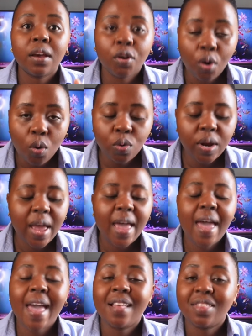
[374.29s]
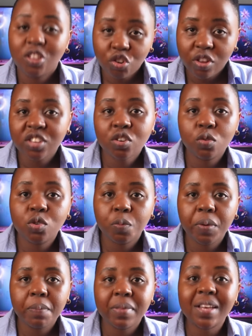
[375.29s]
goal and so that's going to
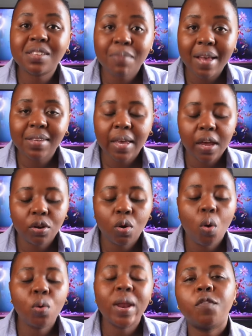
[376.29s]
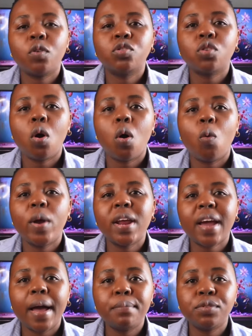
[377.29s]
be that's my second goal so when
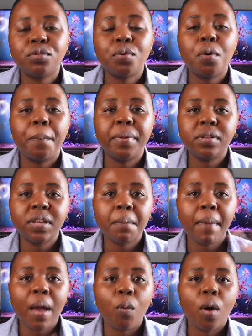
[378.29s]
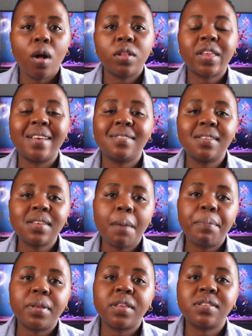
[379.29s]
it comes to building my world i set
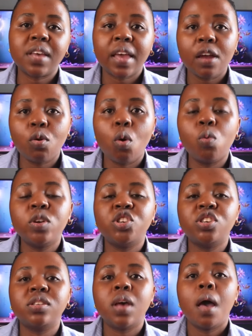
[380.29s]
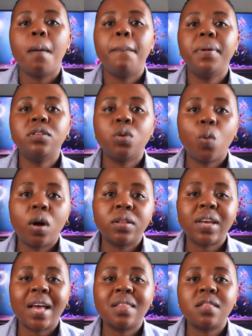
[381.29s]
up the second goal which is building
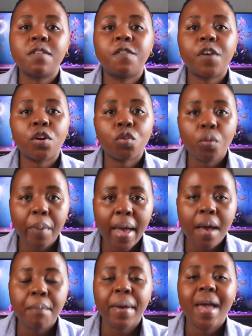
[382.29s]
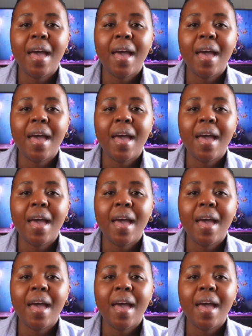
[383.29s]
world under the Franc Group app